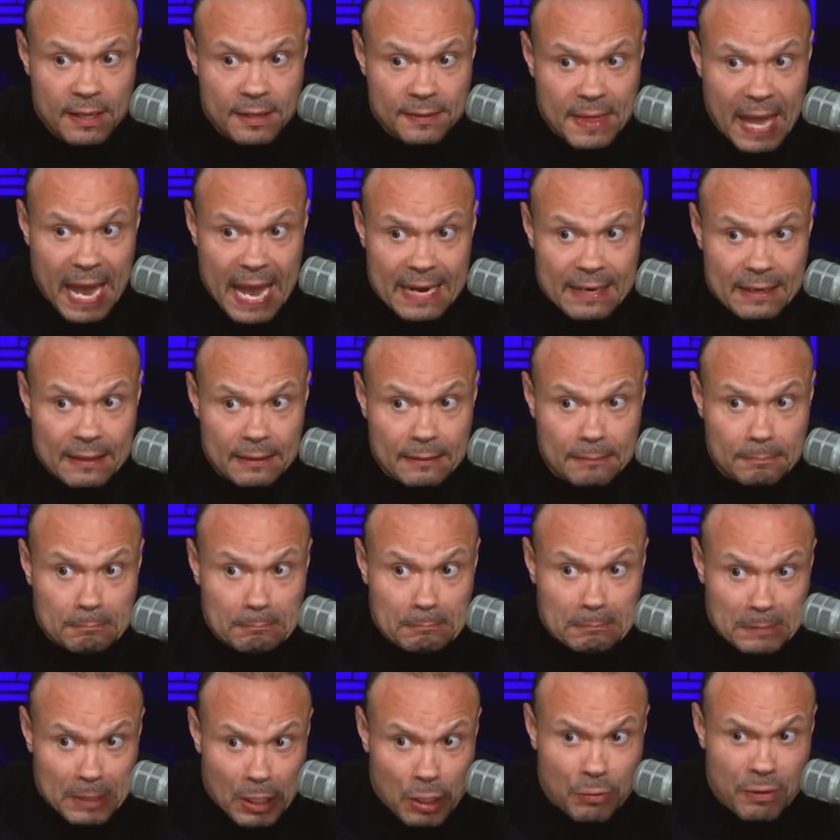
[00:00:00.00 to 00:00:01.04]
that,
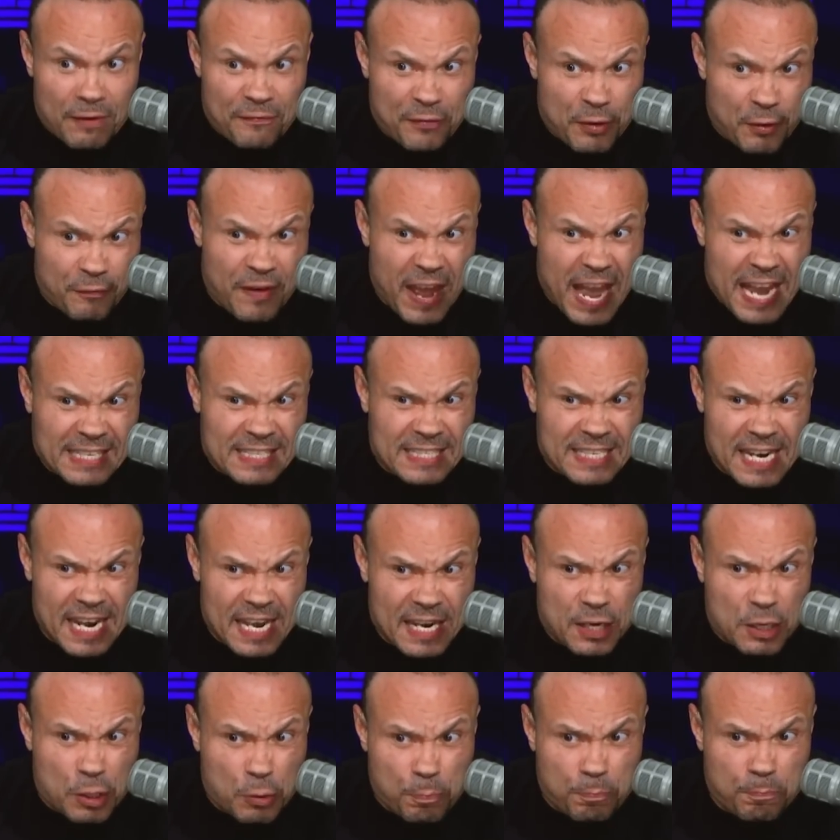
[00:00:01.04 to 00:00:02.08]
you know, if you're
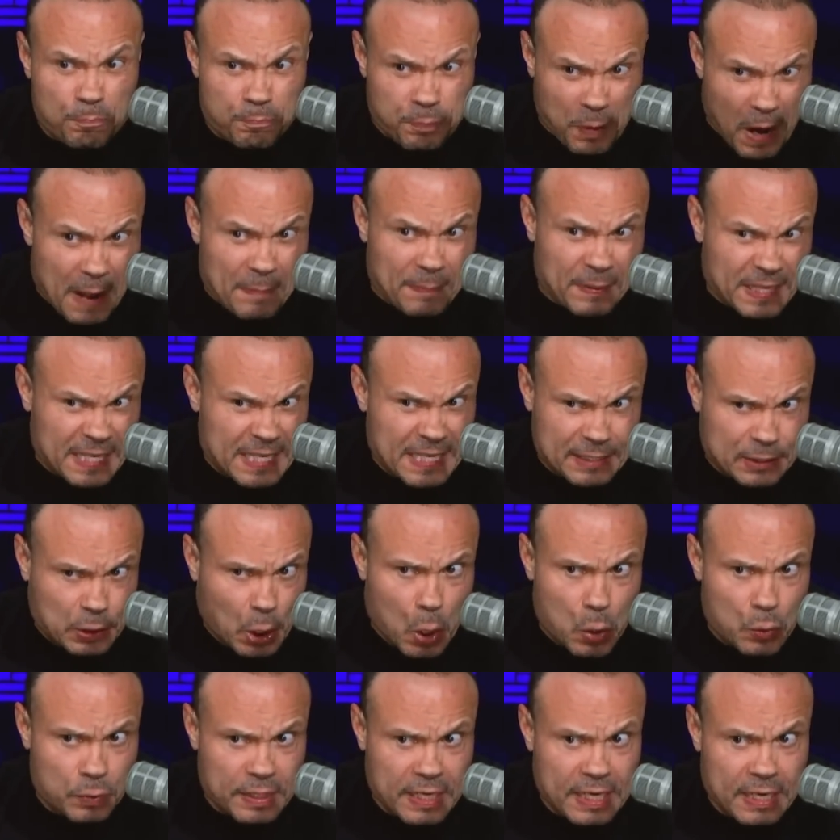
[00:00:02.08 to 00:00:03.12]
vaccinated, you probably
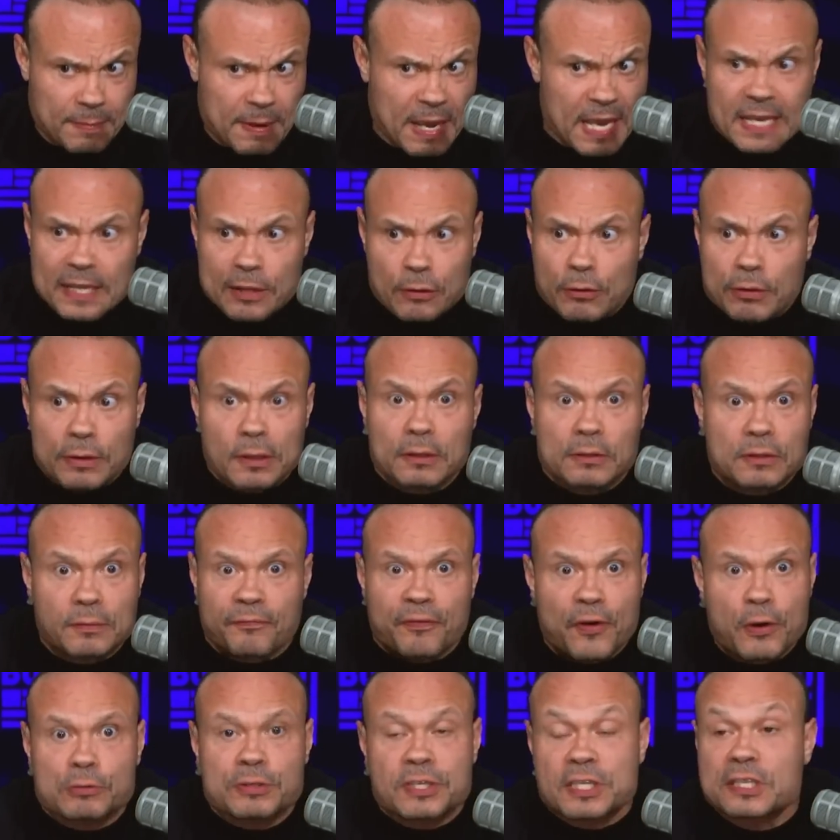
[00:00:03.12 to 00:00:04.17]
don't need it. Either,
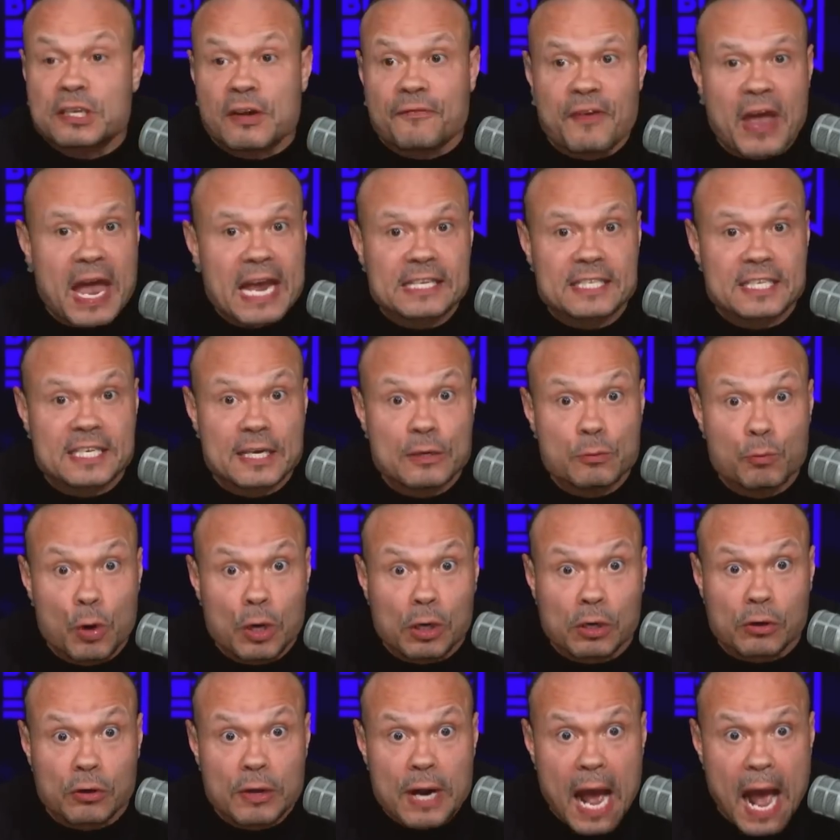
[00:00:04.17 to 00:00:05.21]
folks, does the vaccine
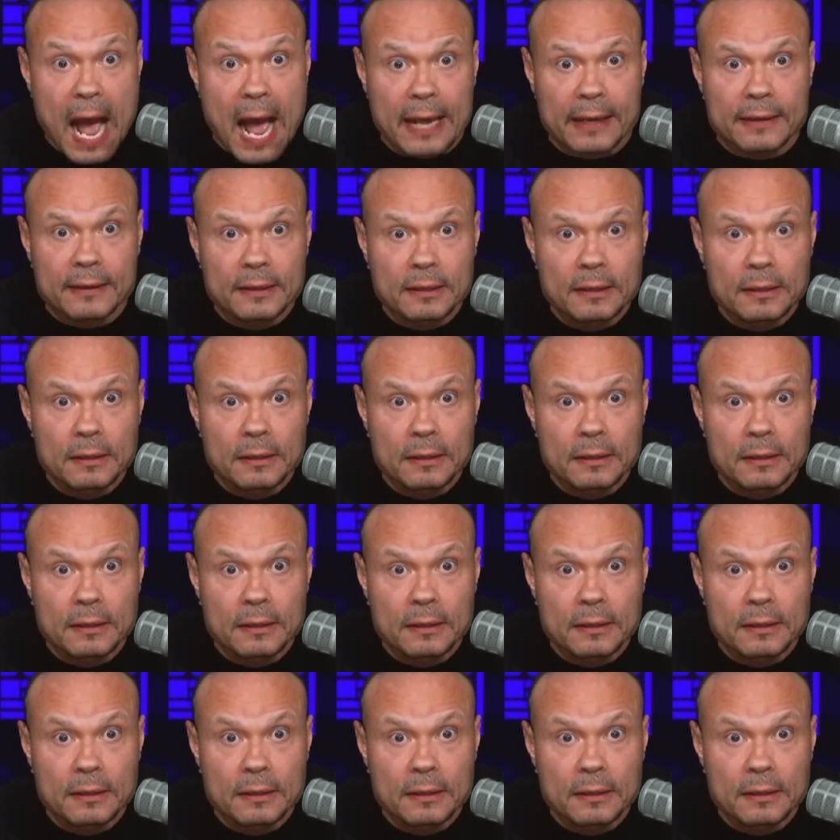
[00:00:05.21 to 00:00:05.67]
work or not?